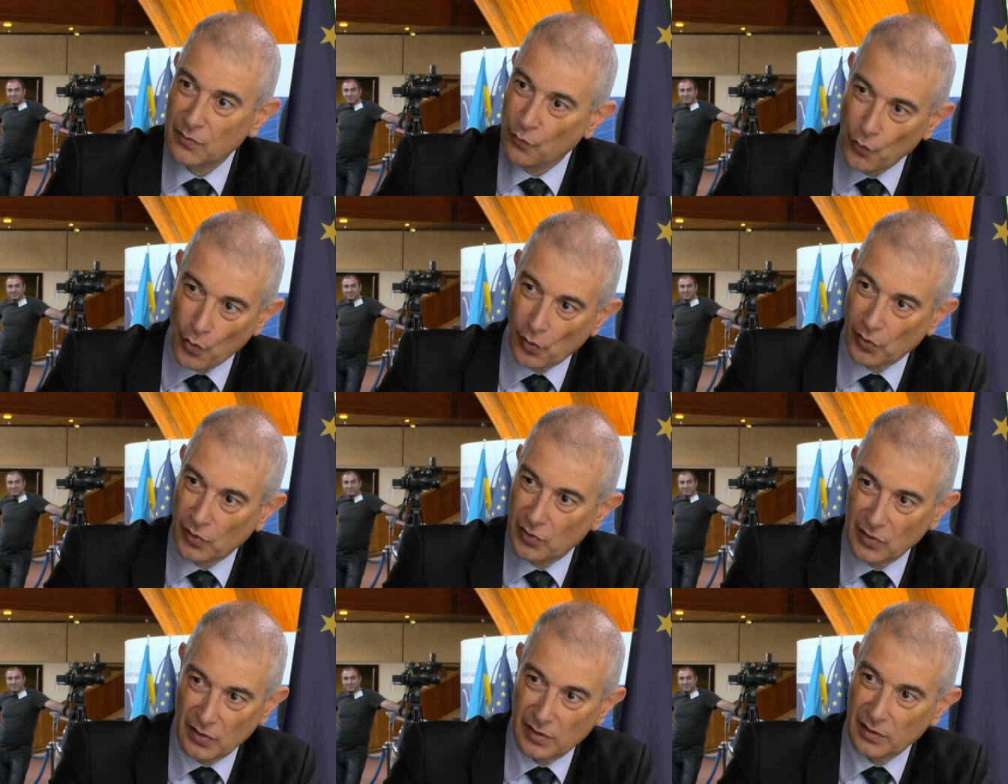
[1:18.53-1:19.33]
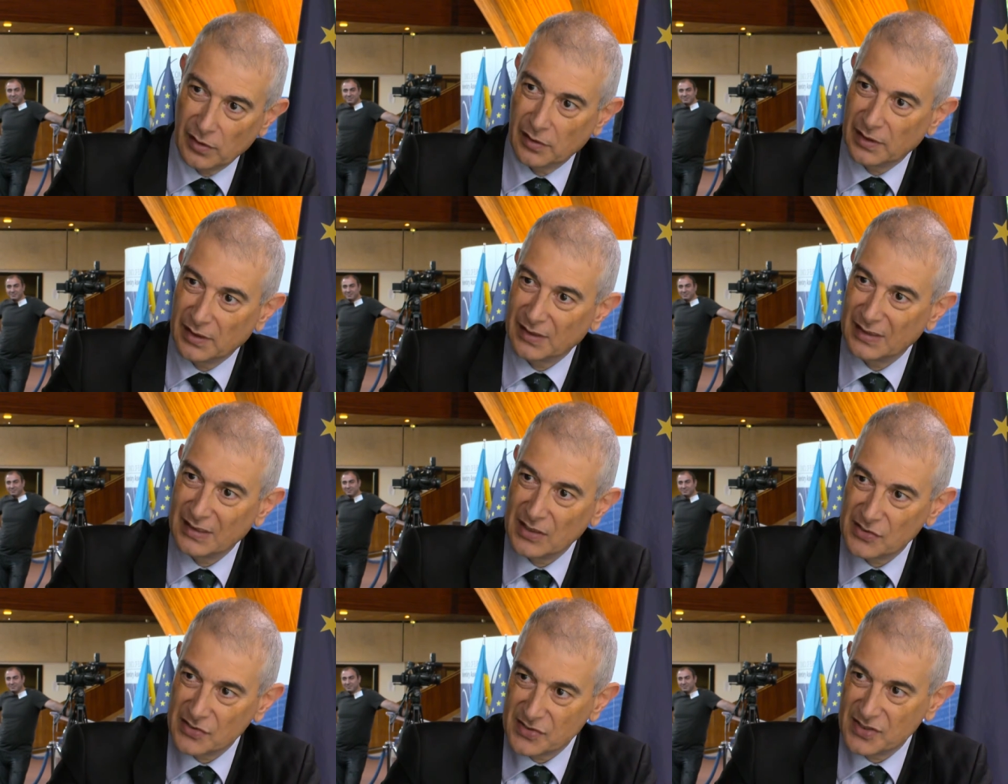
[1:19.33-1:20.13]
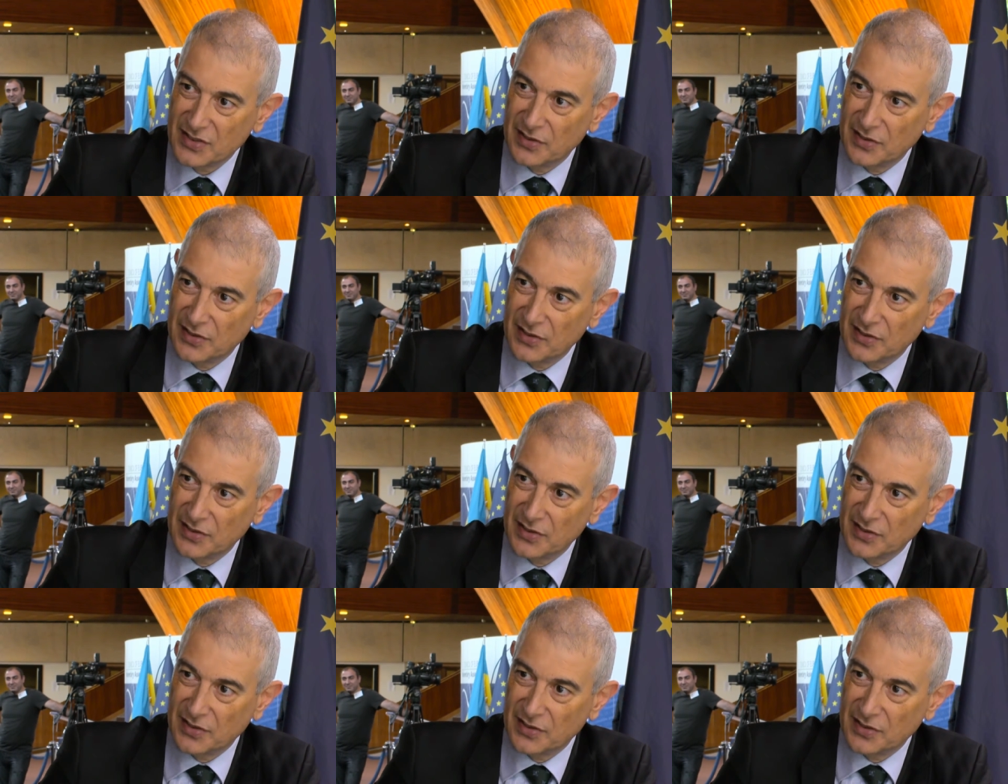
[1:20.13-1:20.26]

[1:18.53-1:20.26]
work in the nearest